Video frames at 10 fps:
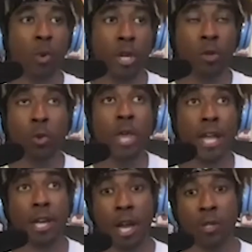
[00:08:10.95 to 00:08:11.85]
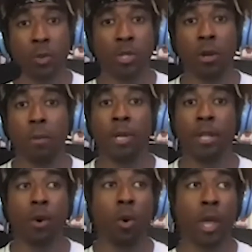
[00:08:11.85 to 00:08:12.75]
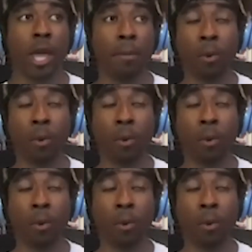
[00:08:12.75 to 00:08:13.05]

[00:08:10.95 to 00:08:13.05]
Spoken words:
We knew that Giannis wasn't going to play the whole game.